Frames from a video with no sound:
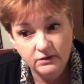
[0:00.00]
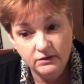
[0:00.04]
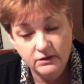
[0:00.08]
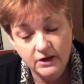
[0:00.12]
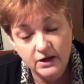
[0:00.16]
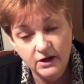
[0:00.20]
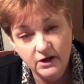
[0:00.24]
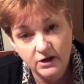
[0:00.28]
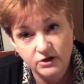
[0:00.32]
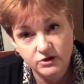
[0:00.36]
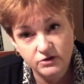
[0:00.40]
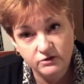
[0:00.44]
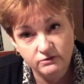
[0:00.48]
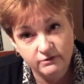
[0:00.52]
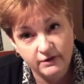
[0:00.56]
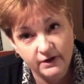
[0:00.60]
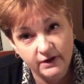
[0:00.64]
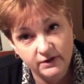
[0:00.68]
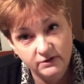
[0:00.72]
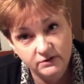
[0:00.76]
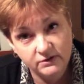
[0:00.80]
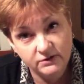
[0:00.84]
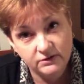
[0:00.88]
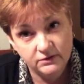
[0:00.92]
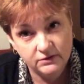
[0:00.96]
they are
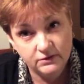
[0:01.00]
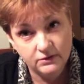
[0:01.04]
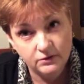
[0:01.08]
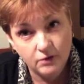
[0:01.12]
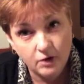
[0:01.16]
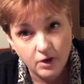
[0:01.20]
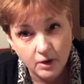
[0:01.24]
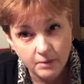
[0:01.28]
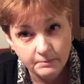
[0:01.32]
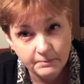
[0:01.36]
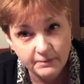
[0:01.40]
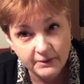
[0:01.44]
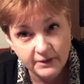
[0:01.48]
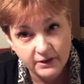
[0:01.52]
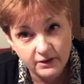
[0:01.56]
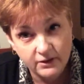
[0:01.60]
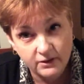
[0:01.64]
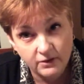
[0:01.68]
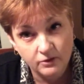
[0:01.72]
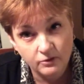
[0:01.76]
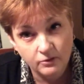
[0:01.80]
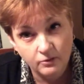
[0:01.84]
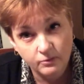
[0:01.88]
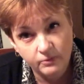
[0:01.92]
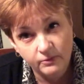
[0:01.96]
direct copy.
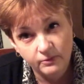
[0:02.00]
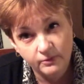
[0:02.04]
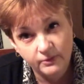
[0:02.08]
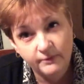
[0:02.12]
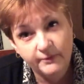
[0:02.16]
You know,